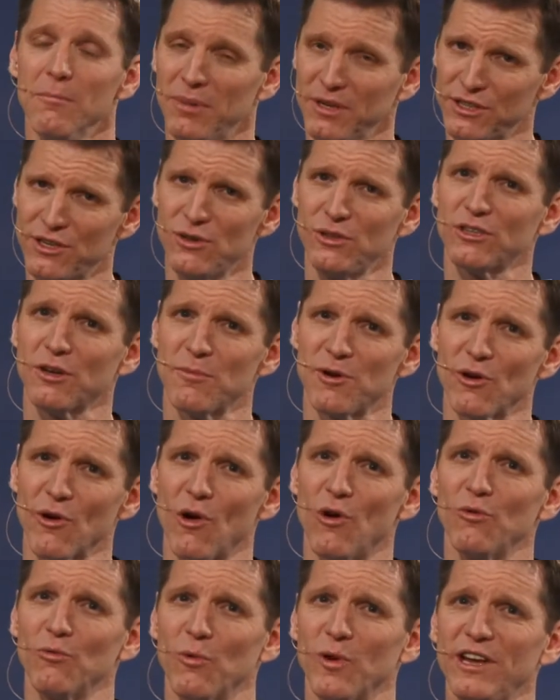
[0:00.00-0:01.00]
But do some of
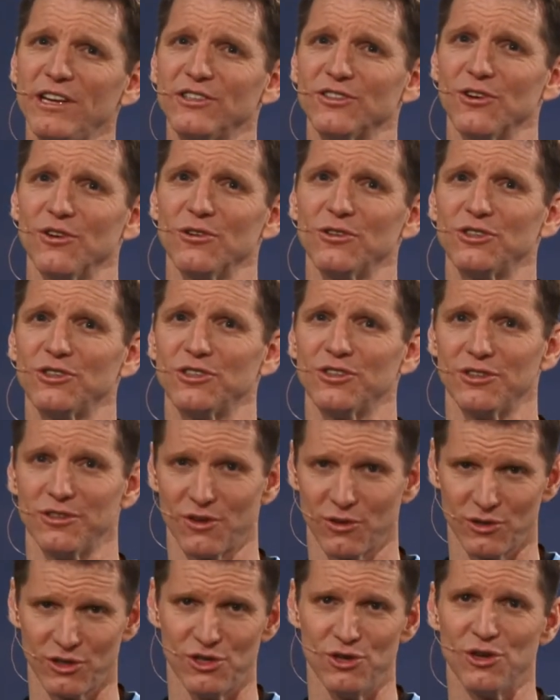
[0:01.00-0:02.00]
your own research
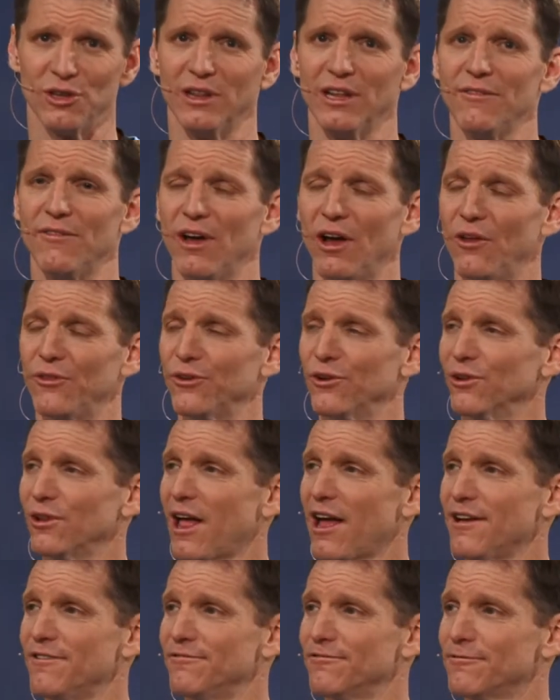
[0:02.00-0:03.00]
so that you can live a healthier
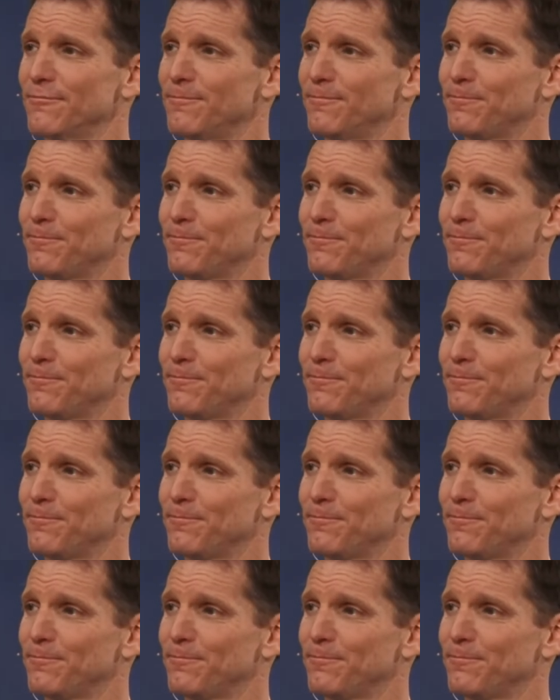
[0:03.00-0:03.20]
life.